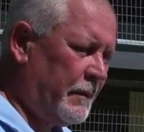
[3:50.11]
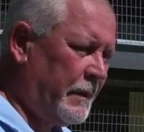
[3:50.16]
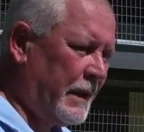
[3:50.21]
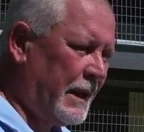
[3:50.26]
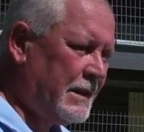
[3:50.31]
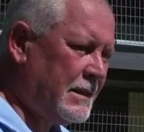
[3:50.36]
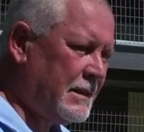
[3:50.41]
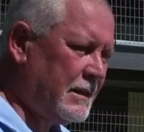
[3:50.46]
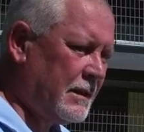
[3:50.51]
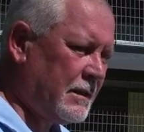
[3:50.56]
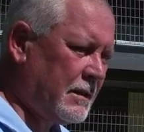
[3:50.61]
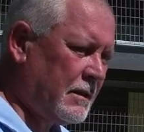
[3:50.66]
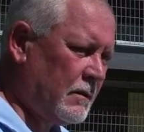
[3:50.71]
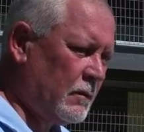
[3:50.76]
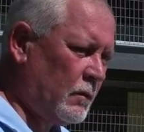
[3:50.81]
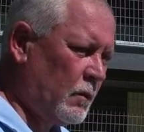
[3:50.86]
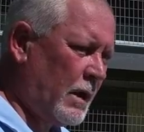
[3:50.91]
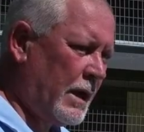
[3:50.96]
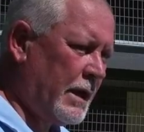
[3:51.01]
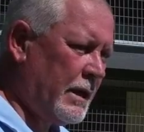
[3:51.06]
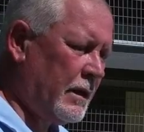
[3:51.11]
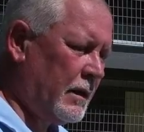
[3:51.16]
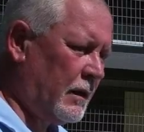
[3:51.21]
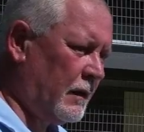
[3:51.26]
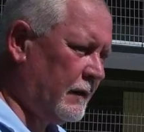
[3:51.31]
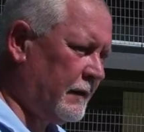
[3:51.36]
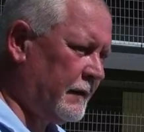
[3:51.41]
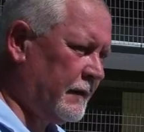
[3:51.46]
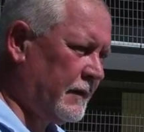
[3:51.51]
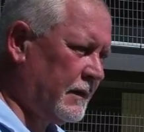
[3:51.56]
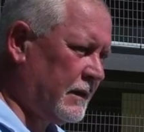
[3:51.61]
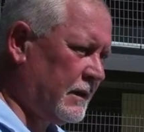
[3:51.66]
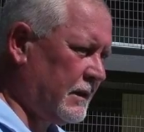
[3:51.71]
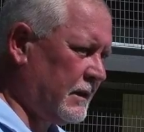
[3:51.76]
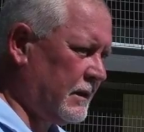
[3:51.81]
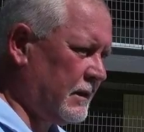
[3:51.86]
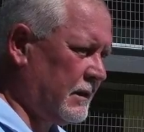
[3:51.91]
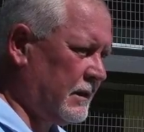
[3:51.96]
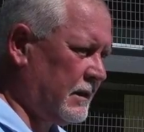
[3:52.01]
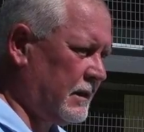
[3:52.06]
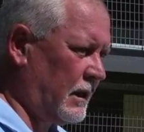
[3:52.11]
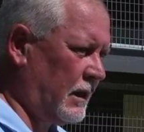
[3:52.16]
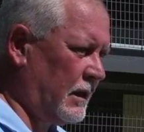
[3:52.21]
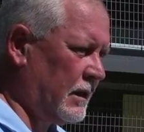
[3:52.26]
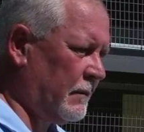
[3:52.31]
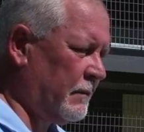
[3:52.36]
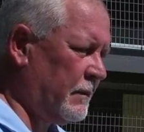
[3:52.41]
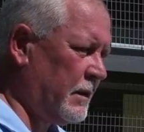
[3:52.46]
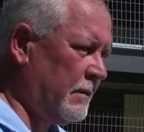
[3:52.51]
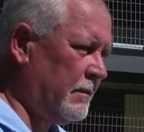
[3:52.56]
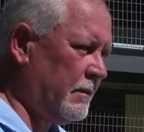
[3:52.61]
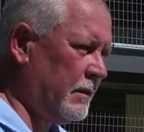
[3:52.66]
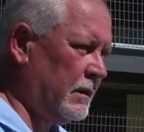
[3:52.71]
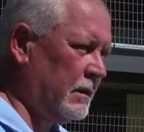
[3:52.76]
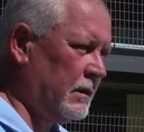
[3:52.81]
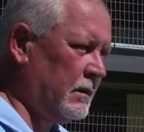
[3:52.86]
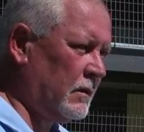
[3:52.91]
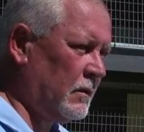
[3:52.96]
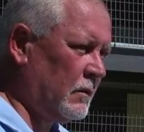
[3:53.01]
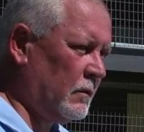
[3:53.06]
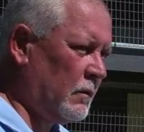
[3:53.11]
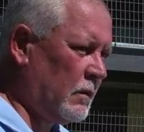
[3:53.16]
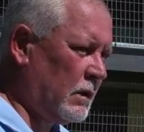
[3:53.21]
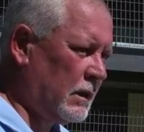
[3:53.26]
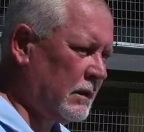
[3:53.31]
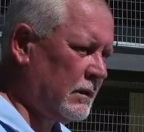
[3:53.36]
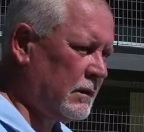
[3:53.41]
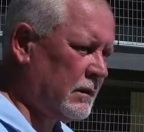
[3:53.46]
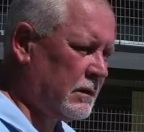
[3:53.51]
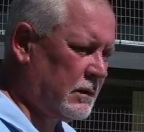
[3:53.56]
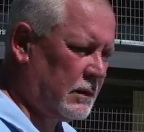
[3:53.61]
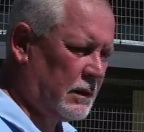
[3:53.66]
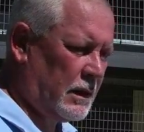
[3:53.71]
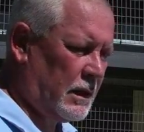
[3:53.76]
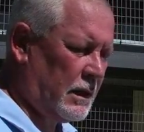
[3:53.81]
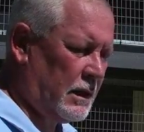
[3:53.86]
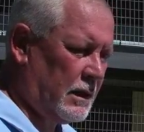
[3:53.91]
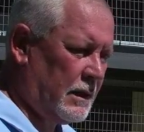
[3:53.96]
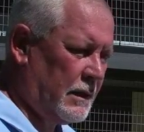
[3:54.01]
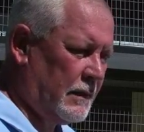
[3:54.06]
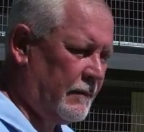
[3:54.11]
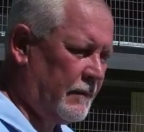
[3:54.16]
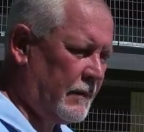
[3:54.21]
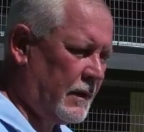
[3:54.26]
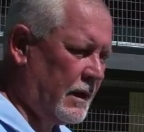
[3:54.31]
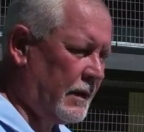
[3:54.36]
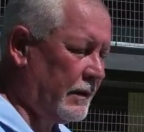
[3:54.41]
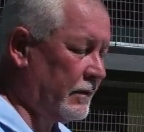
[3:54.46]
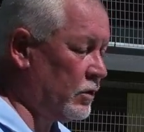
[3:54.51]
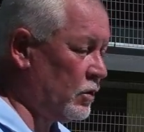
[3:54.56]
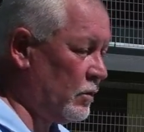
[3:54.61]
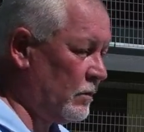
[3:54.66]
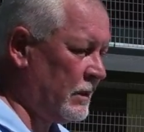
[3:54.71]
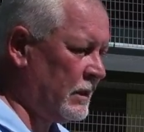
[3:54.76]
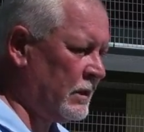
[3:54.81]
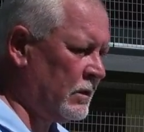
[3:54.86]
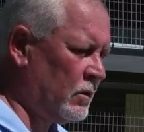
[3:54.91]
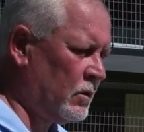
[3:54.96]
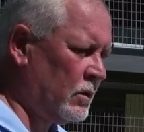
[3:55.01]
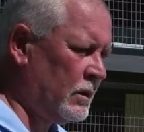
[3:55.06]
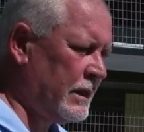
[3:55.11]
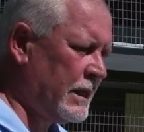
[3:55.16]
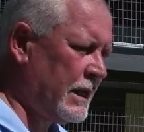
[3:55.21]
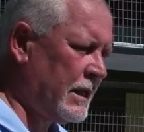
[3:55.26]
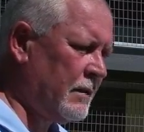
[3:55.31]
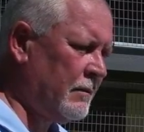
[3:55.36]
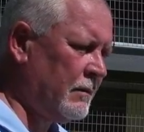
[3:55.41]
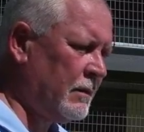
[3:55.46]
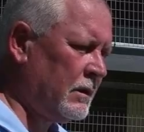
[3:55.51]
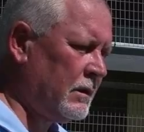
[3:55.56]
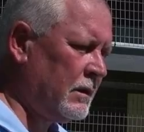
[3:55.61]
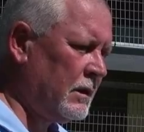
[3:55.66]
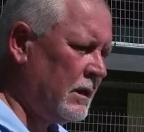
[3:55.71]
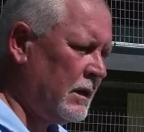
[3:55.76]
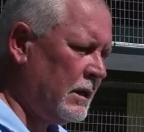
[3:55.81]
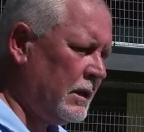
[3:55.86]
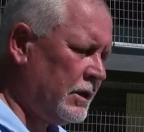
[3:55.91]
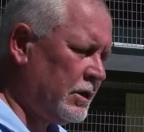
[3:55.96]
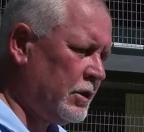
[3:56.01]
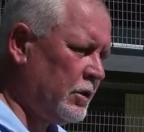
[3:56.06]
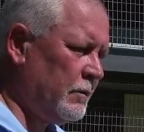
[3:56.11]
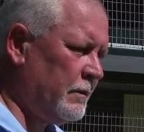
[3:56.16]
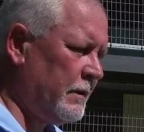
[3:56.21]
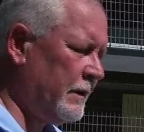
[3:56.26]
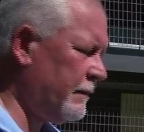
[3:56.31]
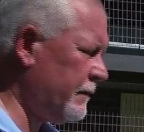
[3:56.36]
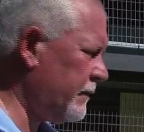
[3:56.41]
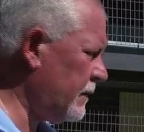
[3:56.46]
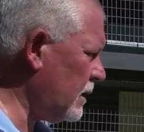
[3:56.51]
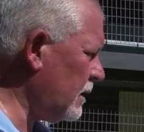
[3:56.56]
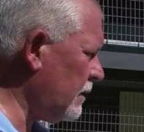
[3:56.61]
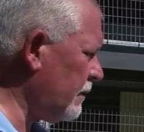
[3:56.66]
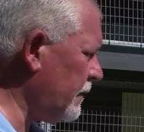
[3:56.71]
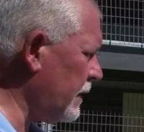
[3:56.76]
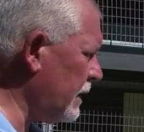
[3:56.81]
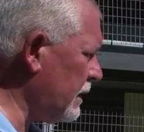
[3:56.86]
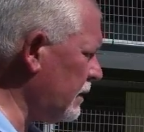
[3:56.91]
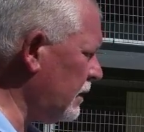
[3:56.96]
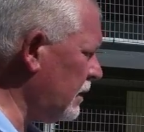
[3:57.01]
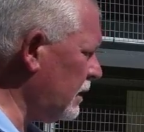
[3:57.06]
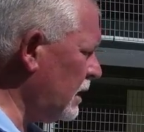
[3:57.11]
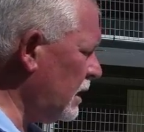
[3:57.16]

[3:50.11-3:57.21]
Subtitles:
basic way of telling people what a human or an animal should be fed.